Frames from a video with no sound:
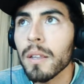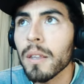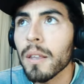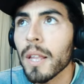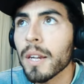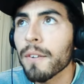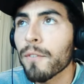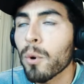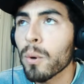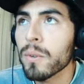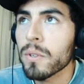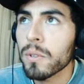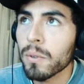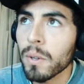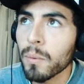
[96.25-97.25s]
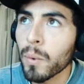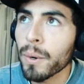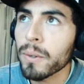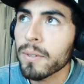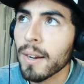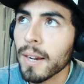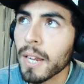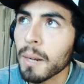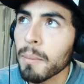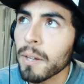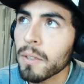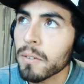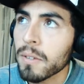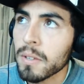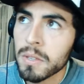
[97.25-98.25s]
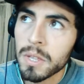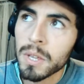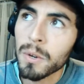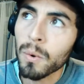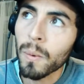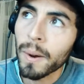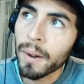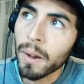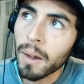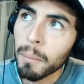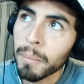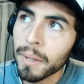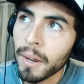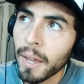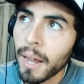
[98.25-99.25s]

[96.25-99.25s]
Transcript: like, of course, and we were talking about this as the year went on, but